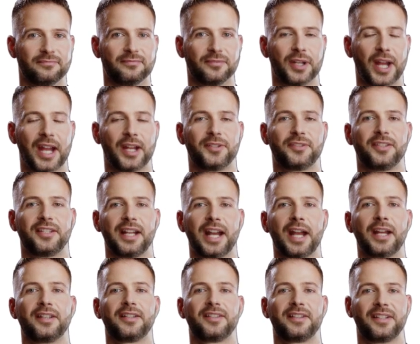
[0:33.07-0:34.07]
and an
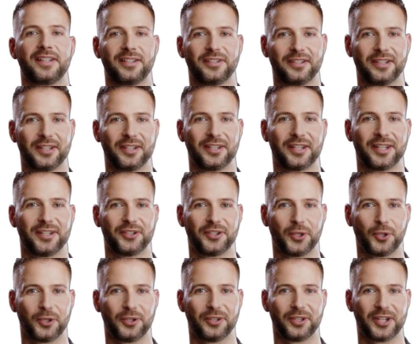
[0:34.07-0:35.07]
LCD
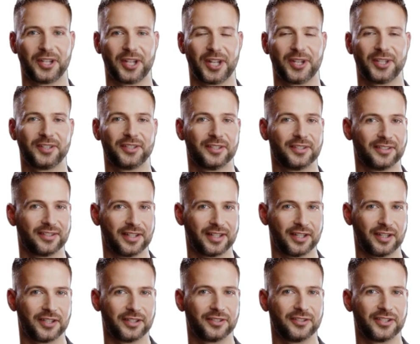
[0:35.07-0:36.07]
controller in a
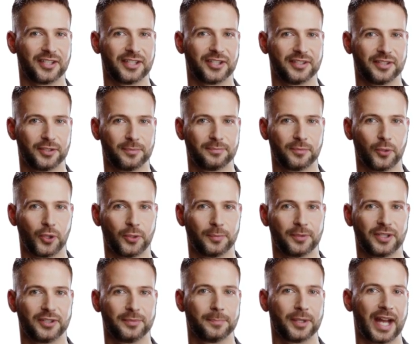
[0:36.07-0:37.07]
single
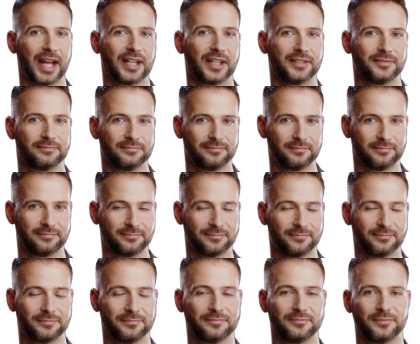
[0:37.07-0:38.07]
64-pin package.
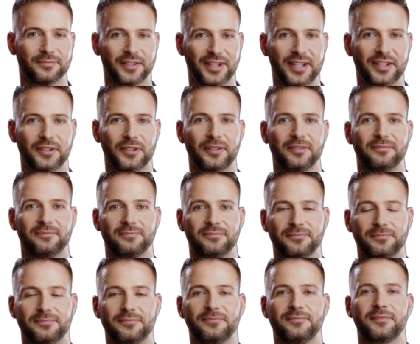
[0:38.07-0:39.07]
Feature
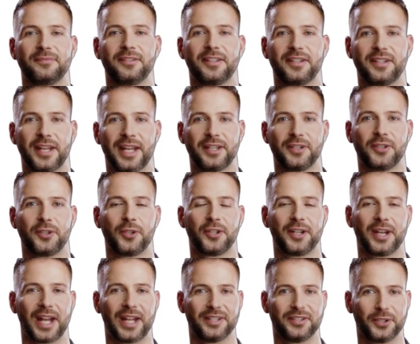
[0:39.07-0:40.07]
This controller
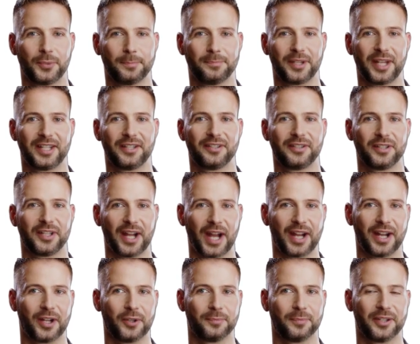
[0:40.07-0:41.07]
has a built-in
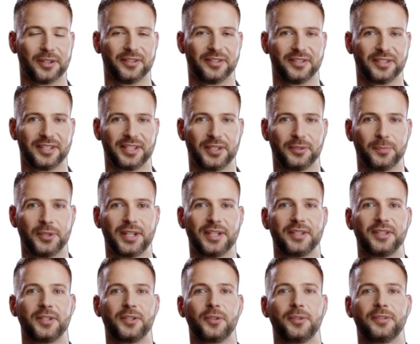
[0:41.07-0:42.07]
8-bit
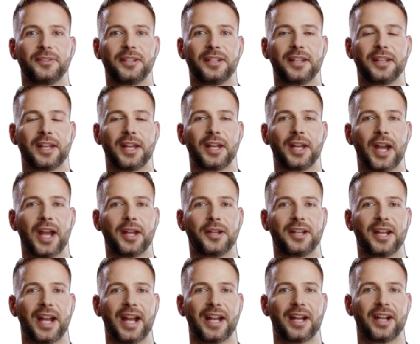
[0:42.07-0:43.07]
CPU,
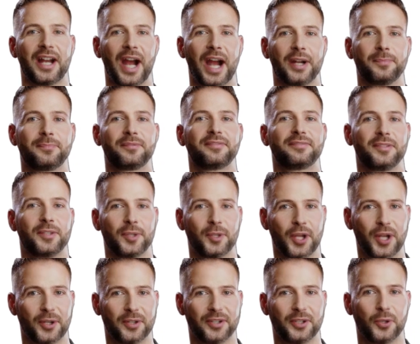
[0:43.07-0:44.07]
RAM,
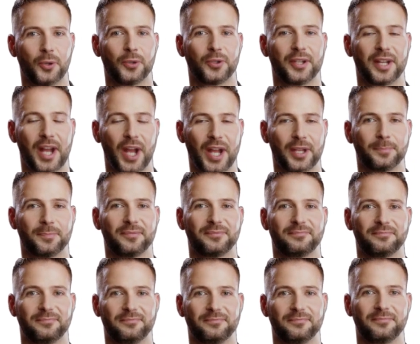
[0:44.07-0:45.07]
ROM,
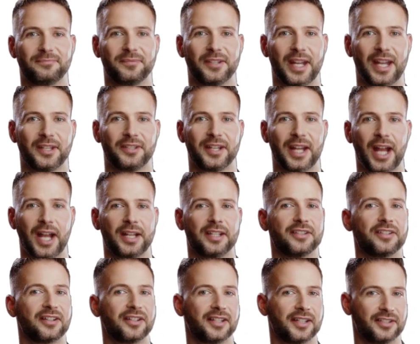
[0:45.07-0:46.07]
and
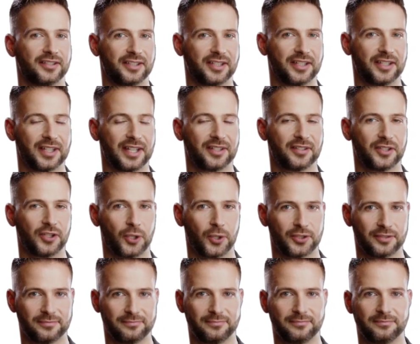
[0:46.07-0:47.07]
LCD
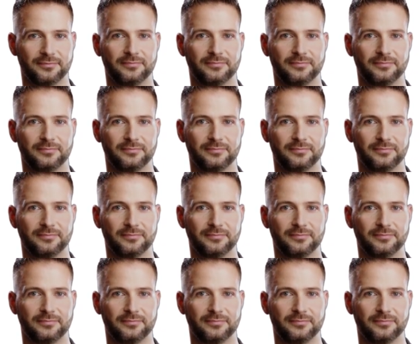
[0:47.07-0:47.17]
controller.